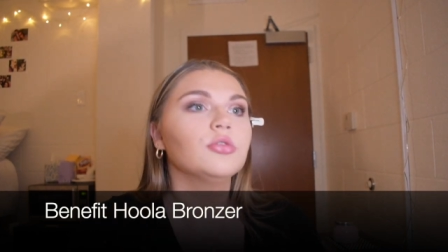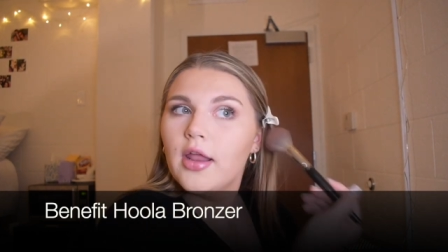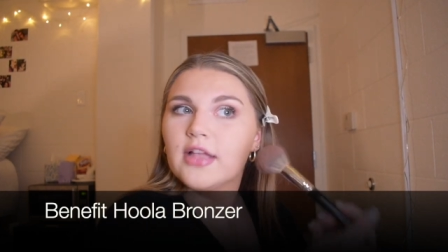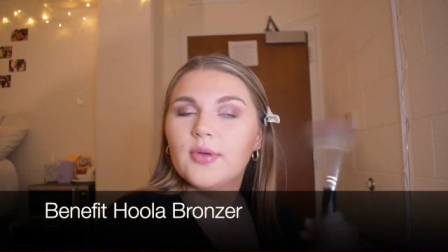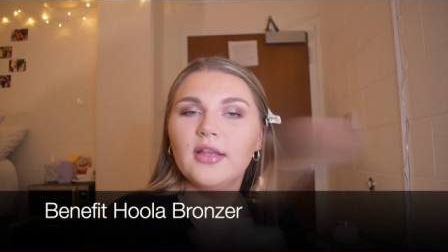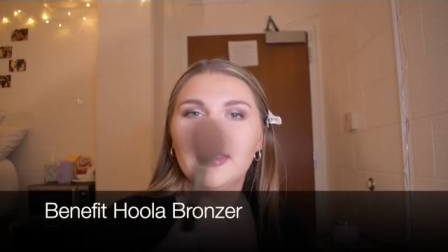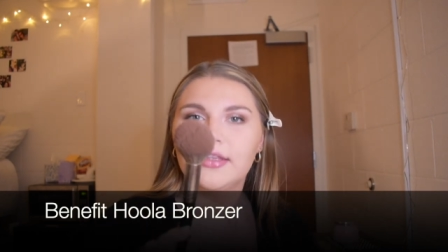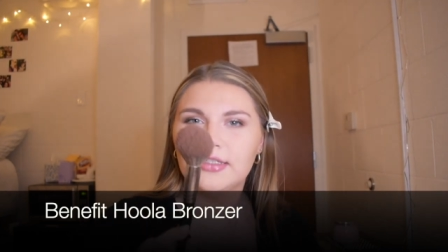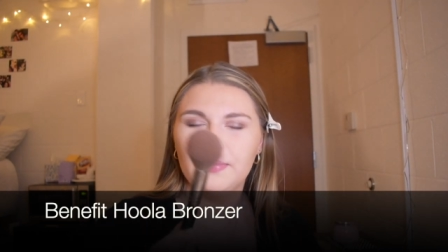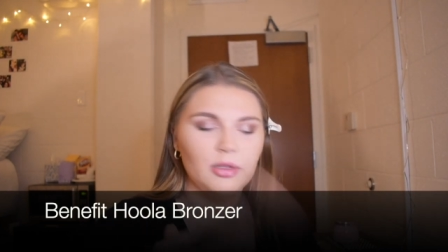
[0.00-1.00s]
And that's why I like
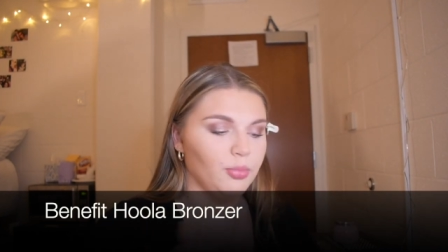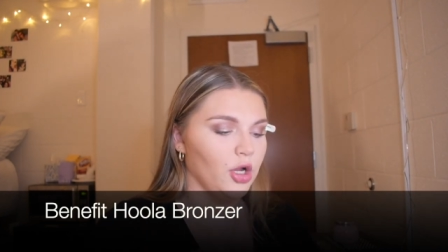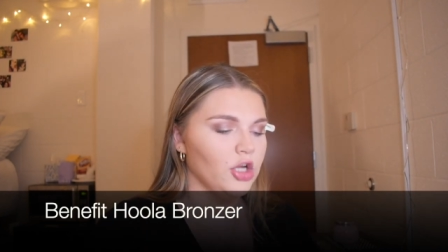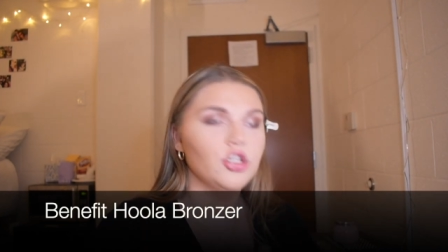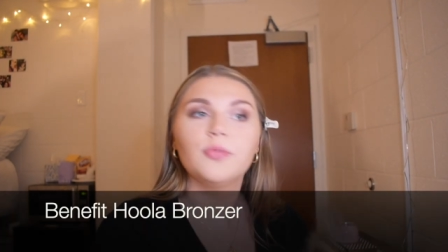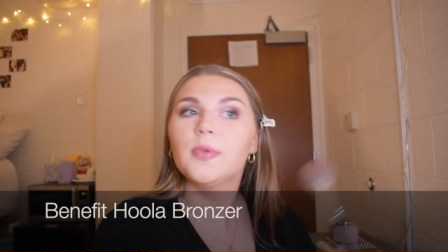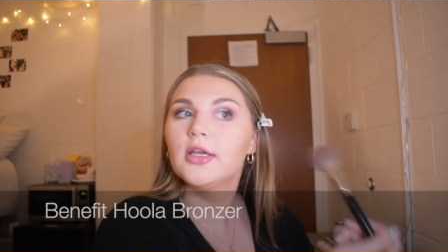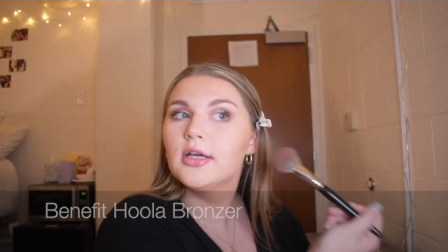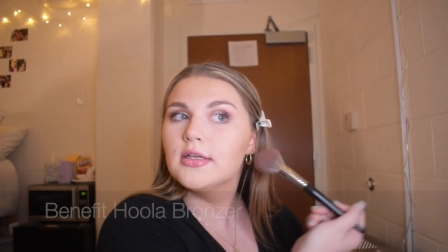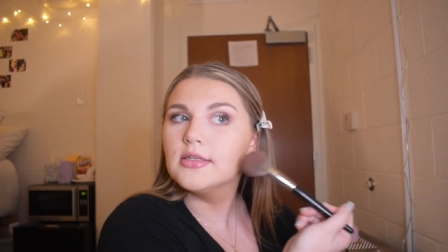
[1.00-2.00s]
the tip of the brush
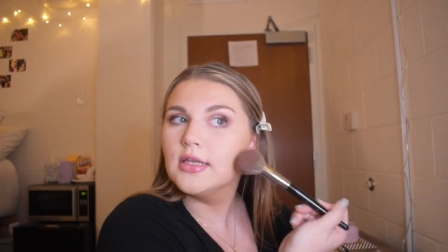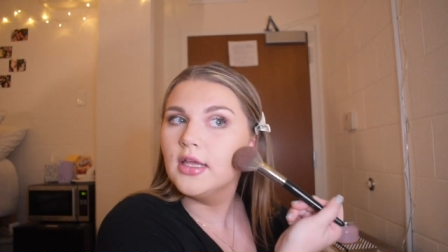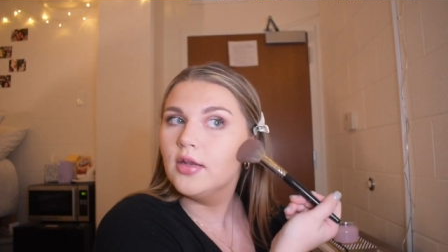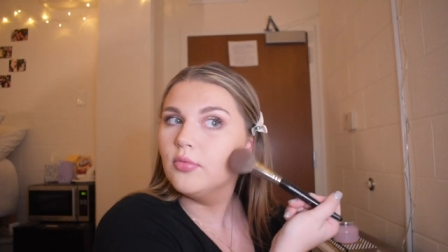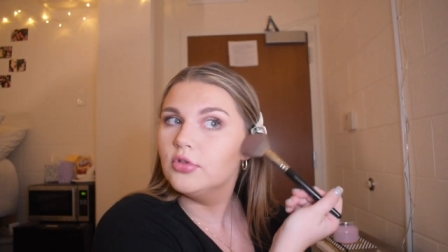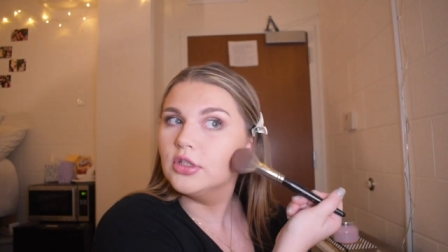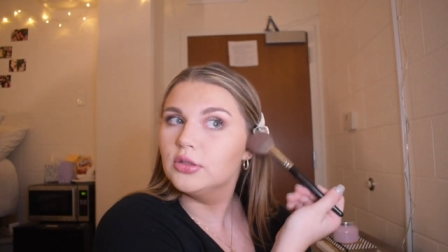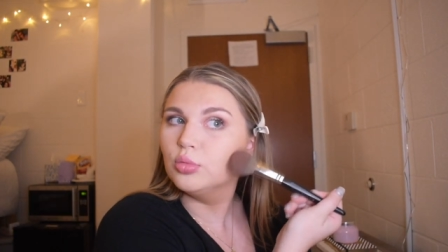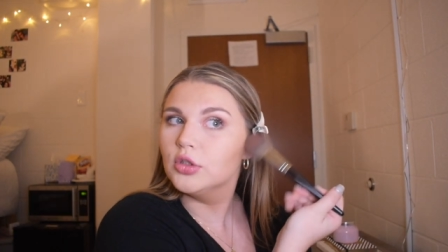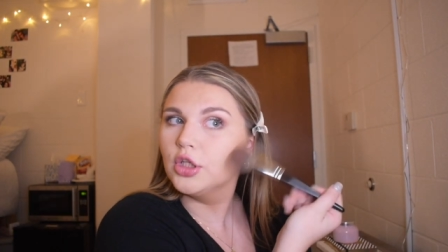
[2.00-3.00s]
because it
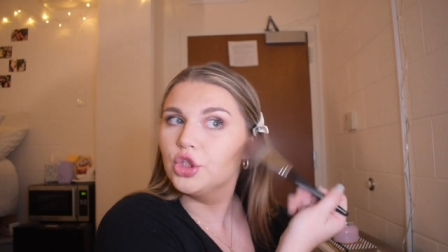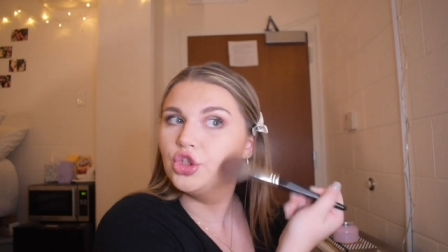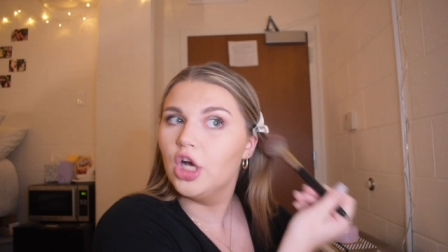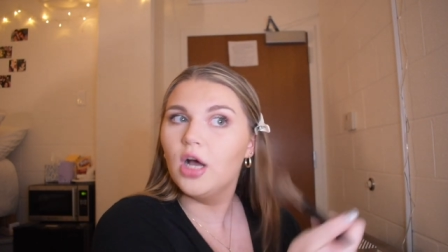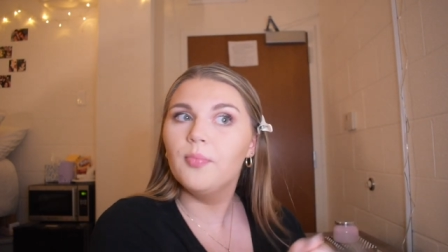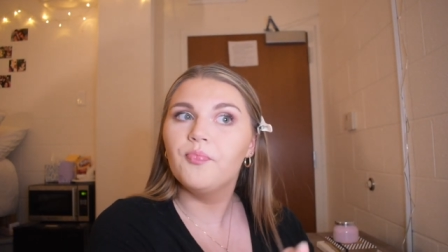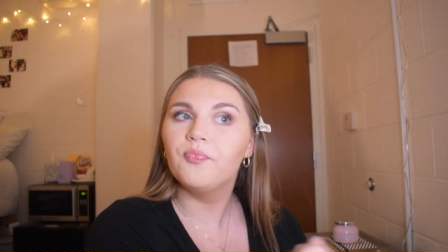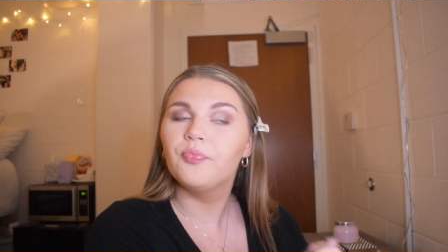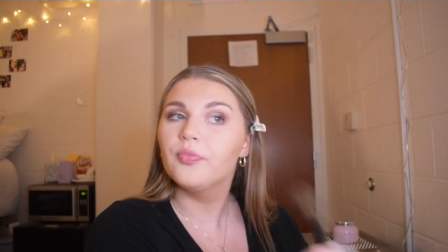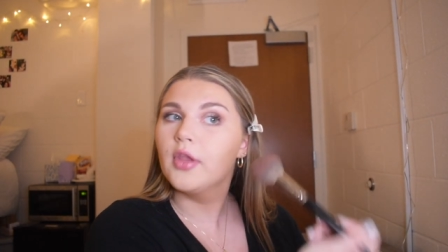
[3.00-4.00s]
does a really good job
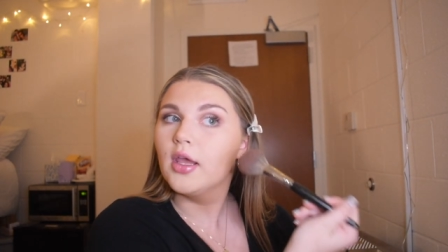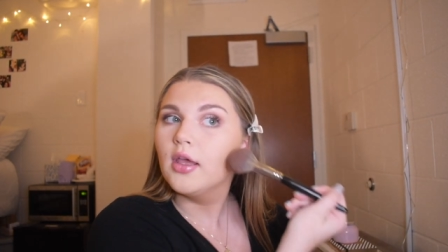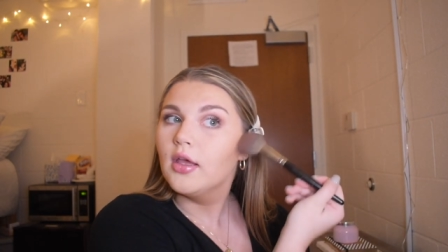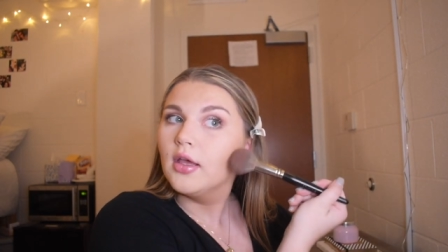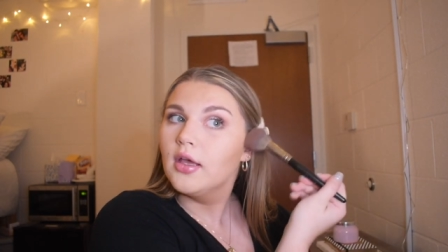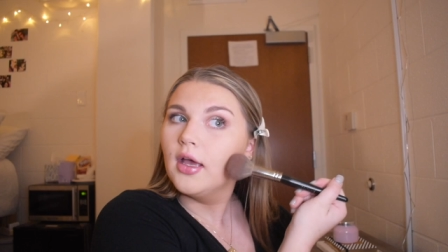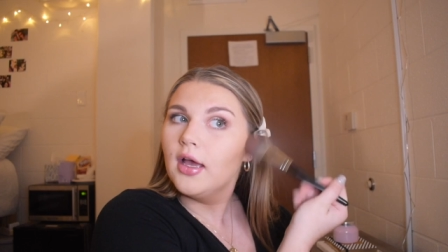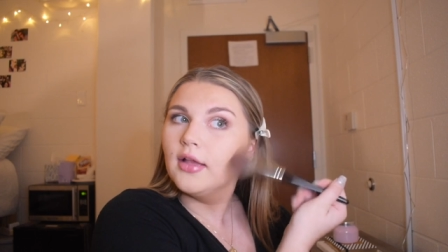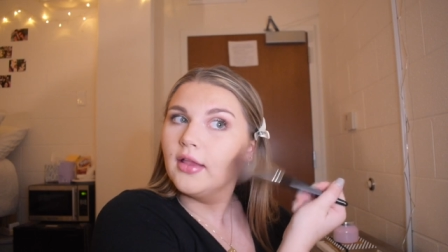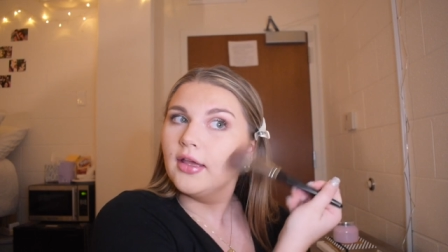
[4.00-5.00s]

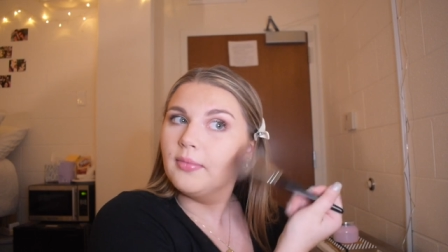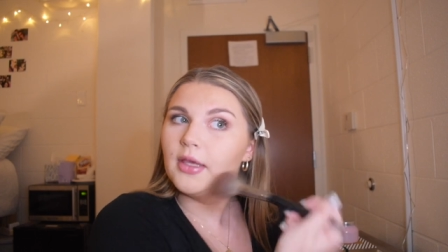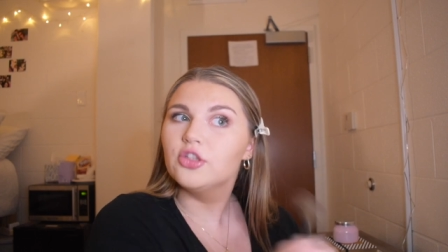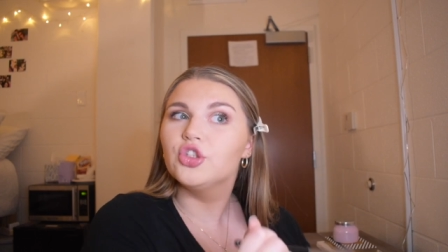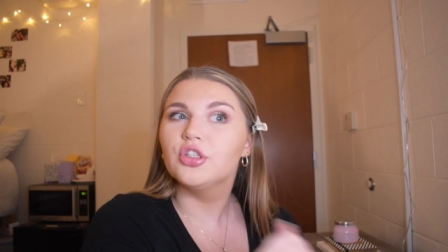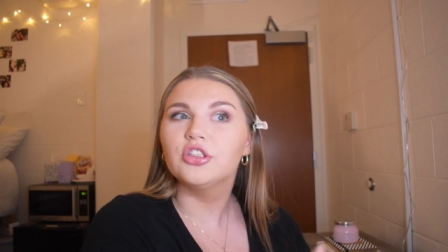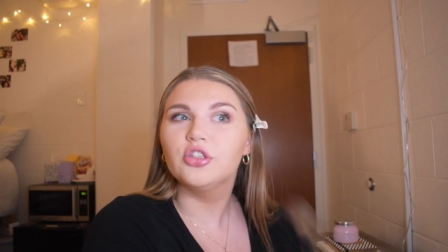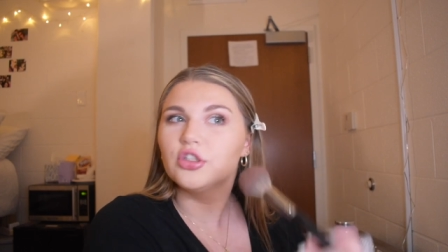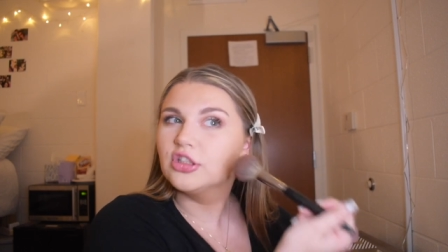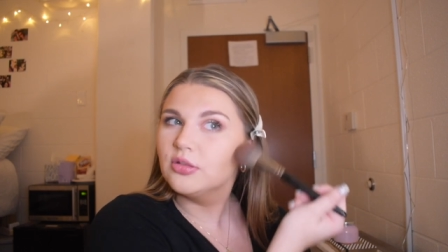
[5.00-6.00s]
at like making sure it
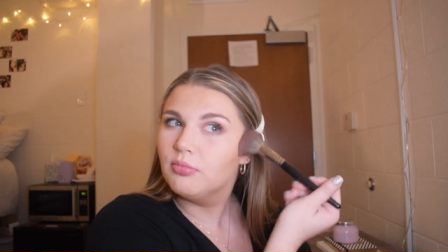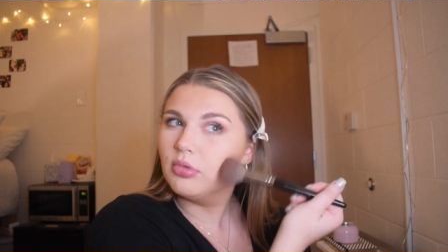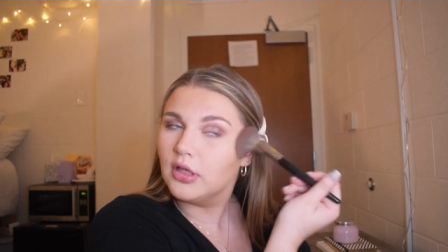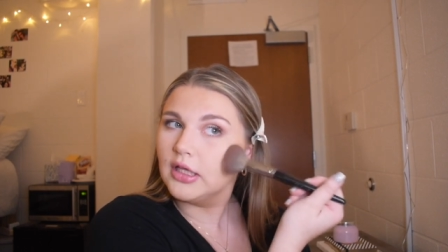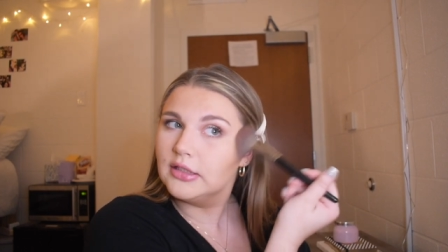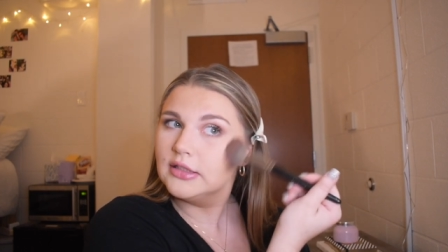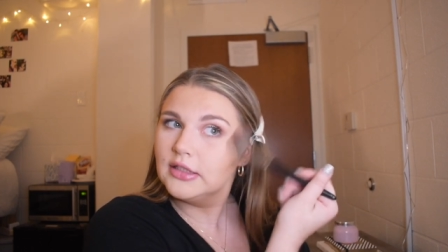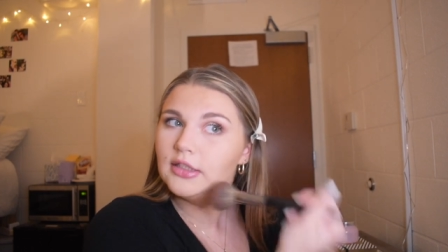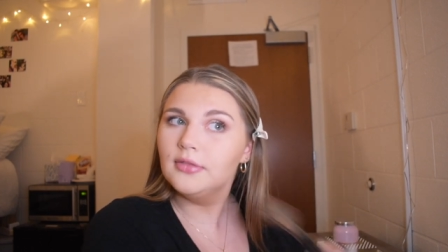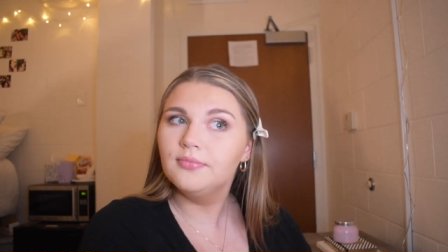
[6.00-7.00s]
looks
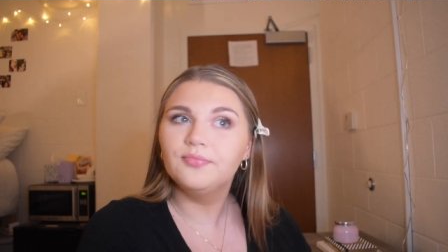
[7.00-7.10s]
blended.